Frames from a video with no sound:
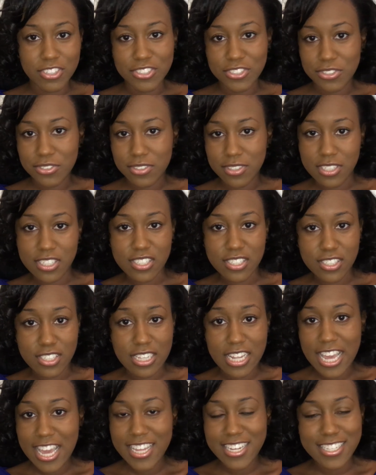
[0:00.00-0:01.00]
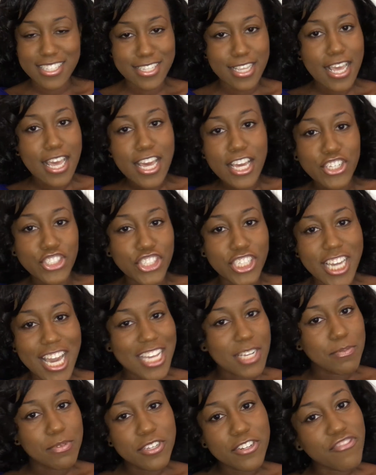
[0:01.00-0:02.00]
this Gladys, she
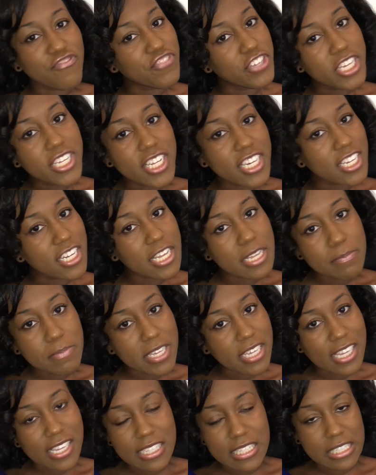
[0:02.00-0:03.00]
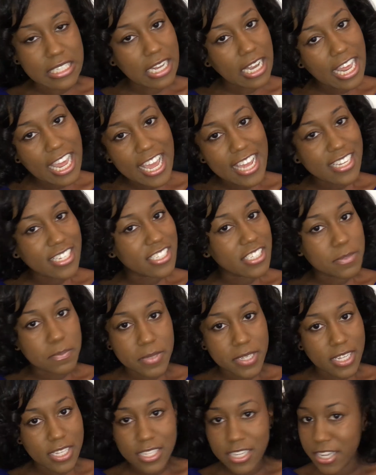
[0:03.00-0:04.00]
got to put a foot in it because it's Gladys.
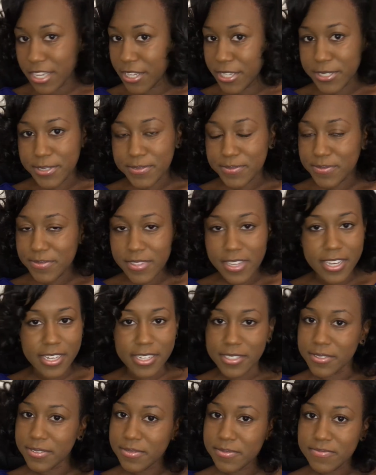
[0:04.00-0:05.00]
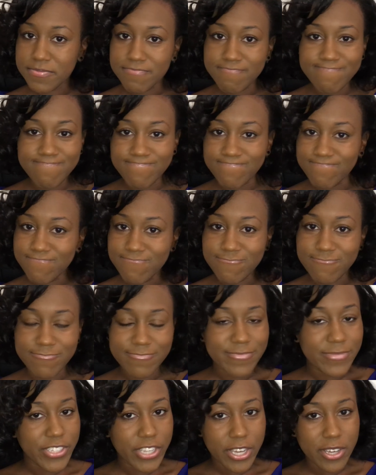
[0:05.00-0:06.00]
But no, no.
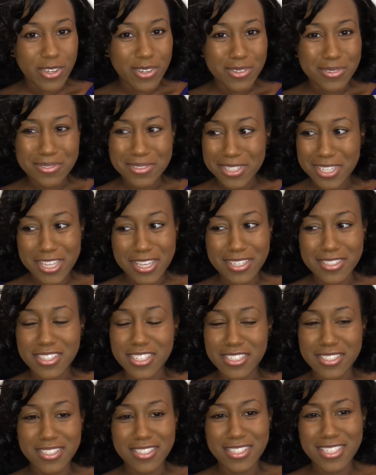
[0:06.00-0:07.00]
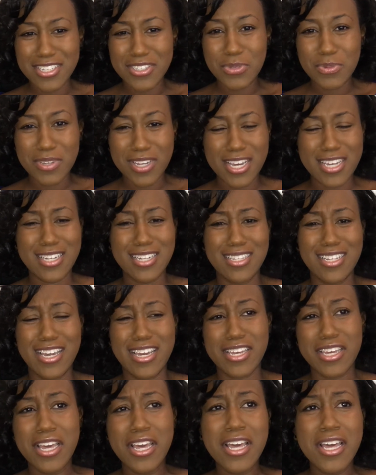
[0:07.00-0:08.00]
The seats were kind of
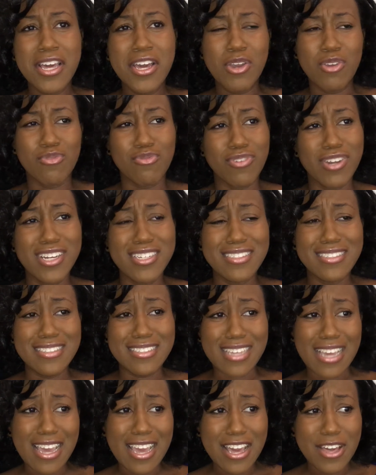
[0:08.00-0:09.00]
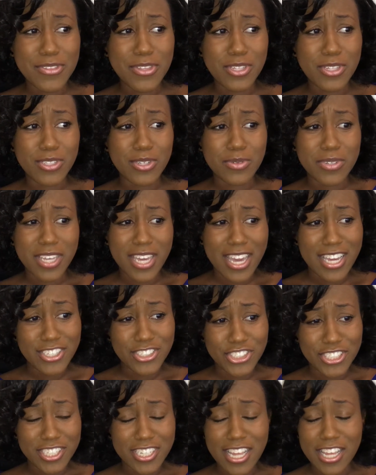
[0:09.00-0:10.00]
like run down. The
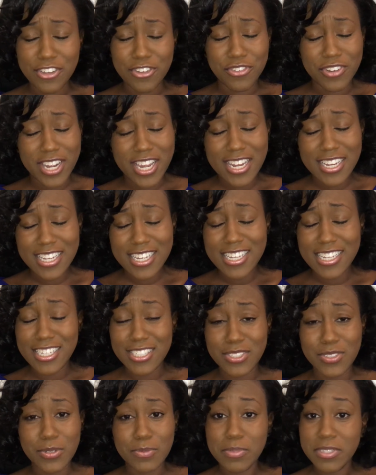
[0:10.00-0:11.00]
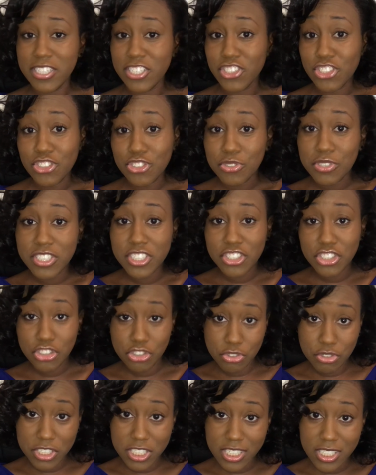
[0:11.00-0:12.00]
location, and granted, it's on Peachtree
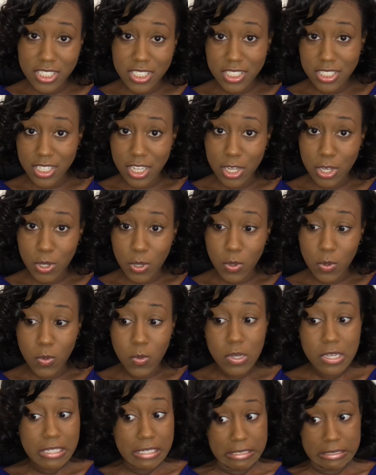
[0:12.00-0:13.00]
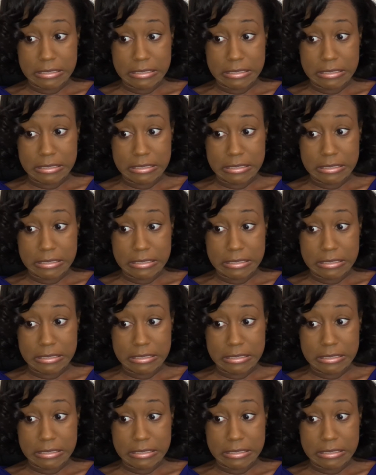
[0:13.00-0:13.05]
Street, so